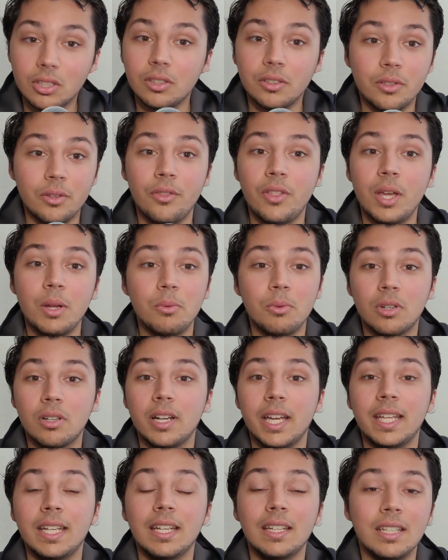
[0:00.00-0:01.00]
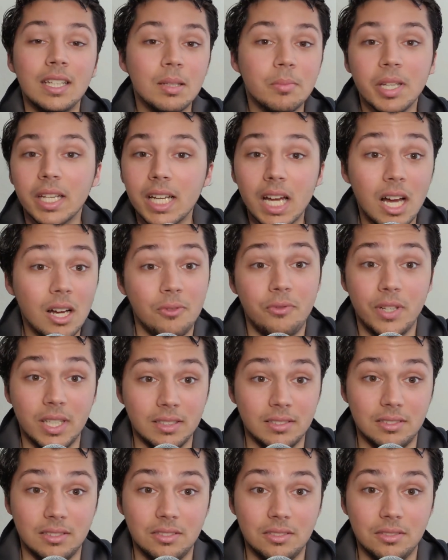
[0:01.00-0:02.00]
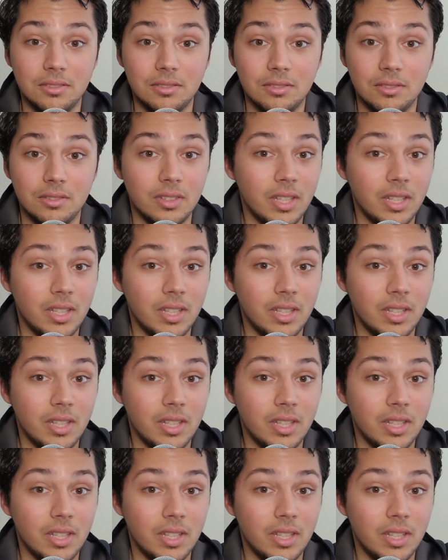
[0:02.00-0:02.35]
they were an anemic offense.